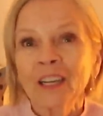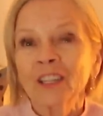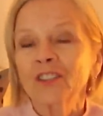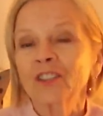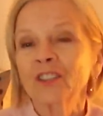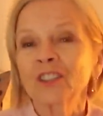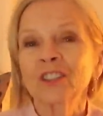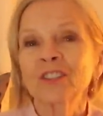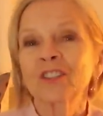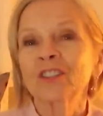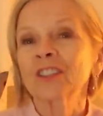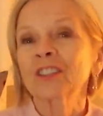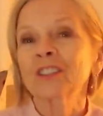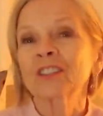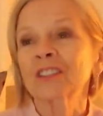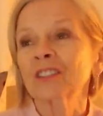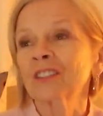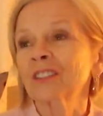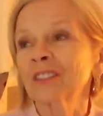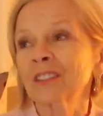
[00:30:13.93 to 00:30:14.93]
She
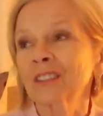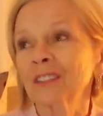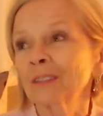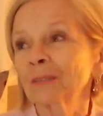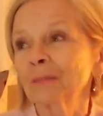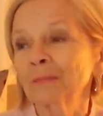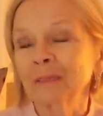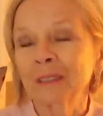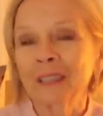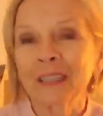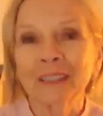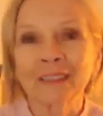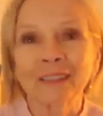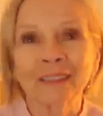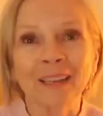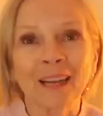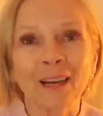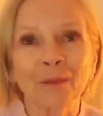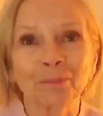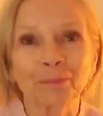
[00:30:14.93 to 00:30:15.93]
just
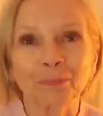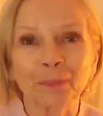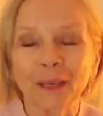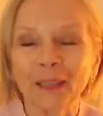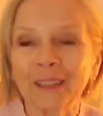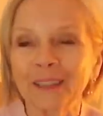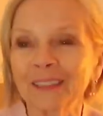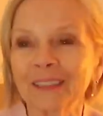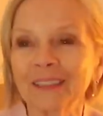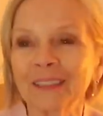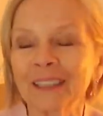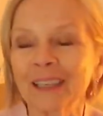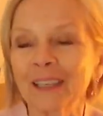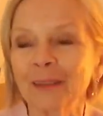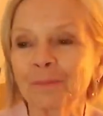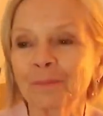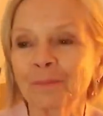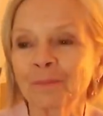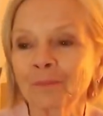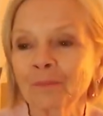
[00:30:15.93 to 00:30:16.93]
gets up
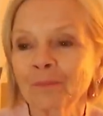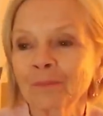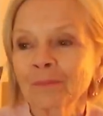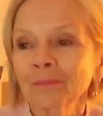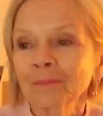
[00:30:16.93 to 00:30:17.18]
and